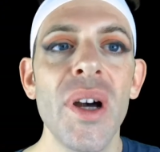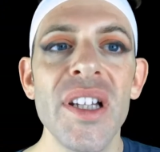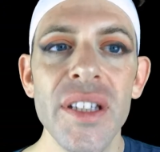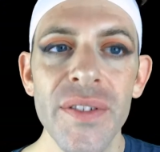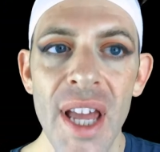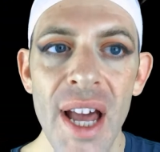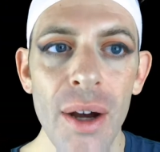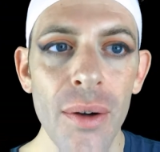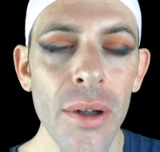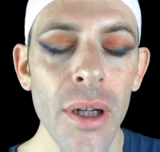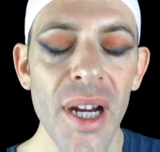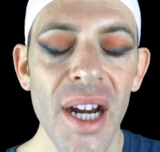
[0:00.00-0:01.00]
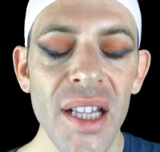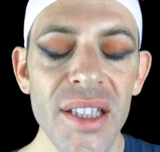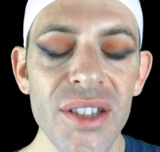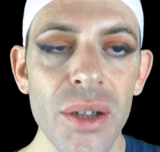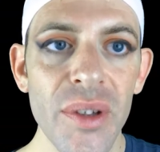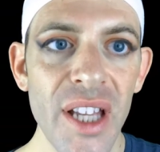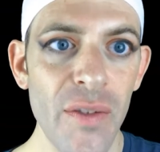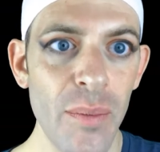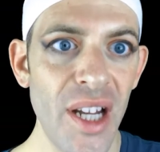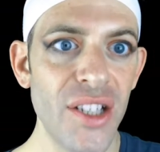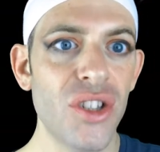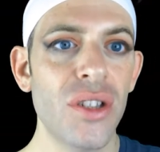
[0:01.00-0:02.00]
as of now, my eyelids don't really have
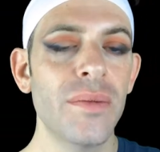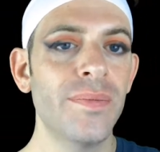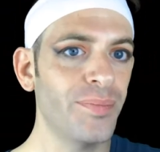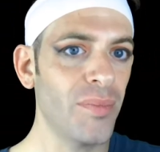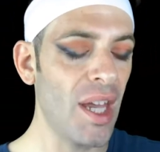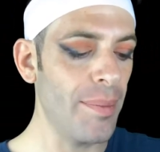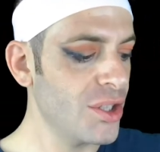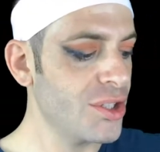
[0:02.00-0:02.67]
much. Okay,